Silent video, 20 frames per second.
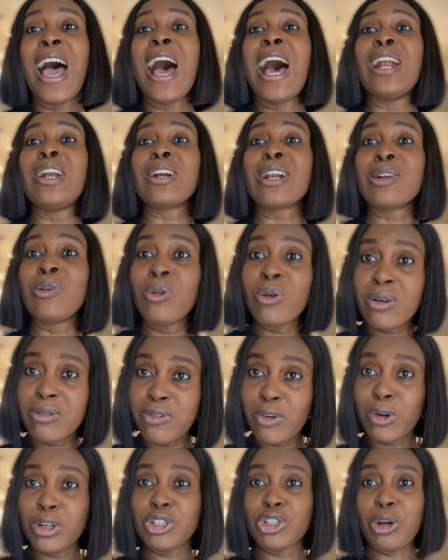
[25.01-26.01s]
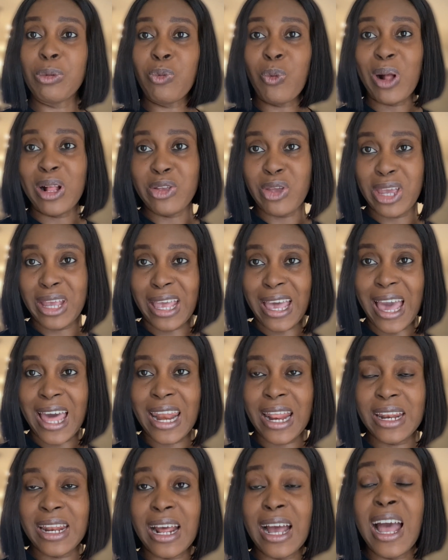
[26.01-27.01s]
and look for a job while you're in
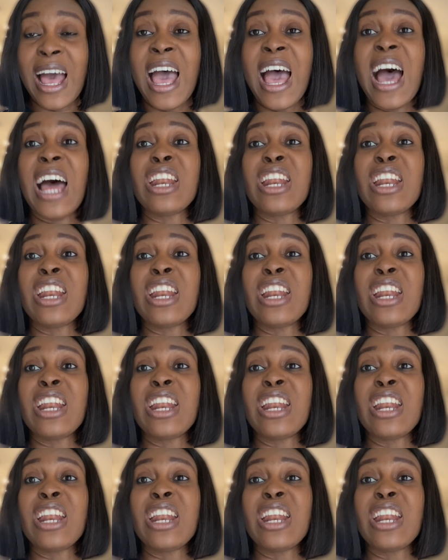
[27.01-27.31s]
Canada.